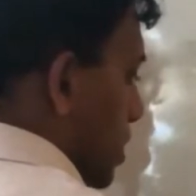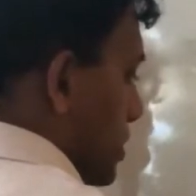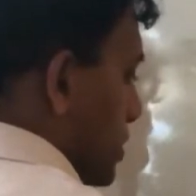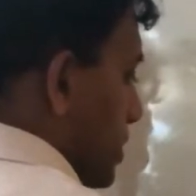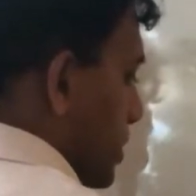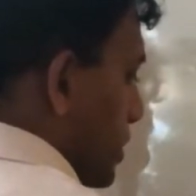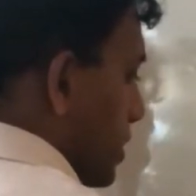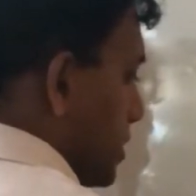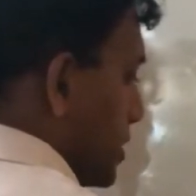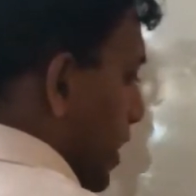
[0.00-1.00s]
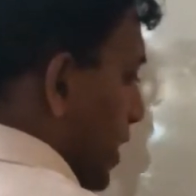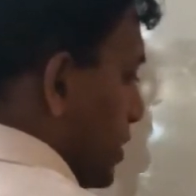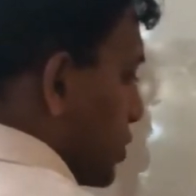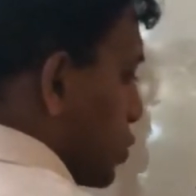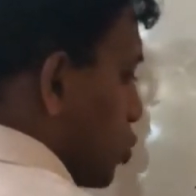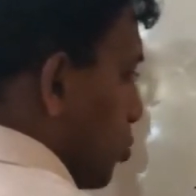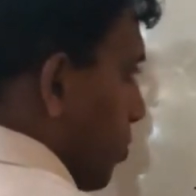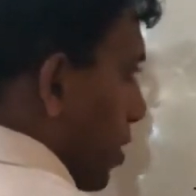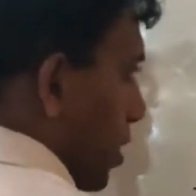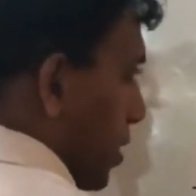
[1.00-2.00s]
t tends to
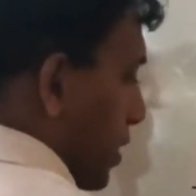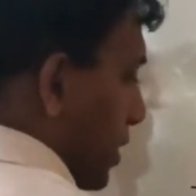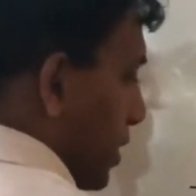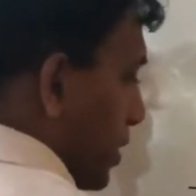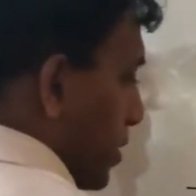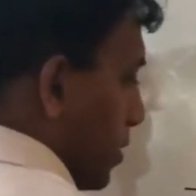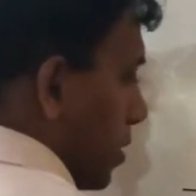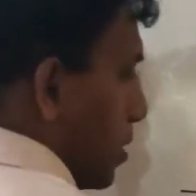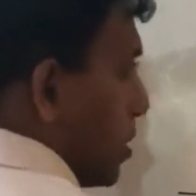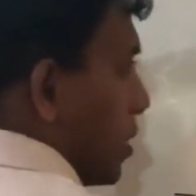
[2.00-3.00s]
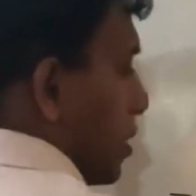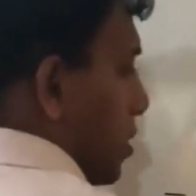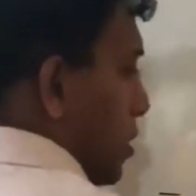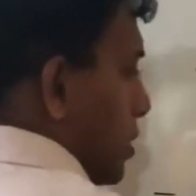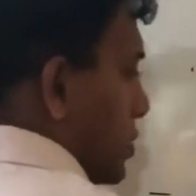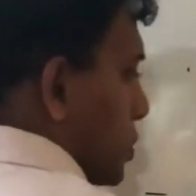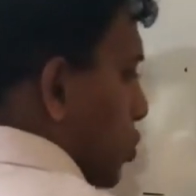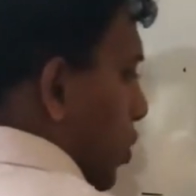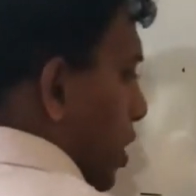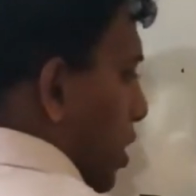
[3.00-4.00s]
pi
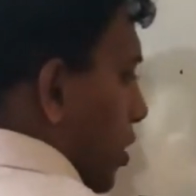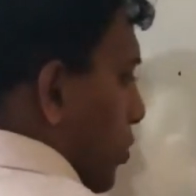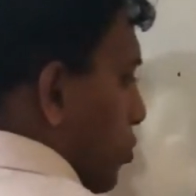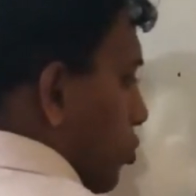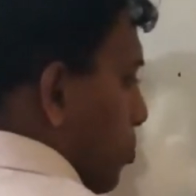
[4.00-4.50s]
square root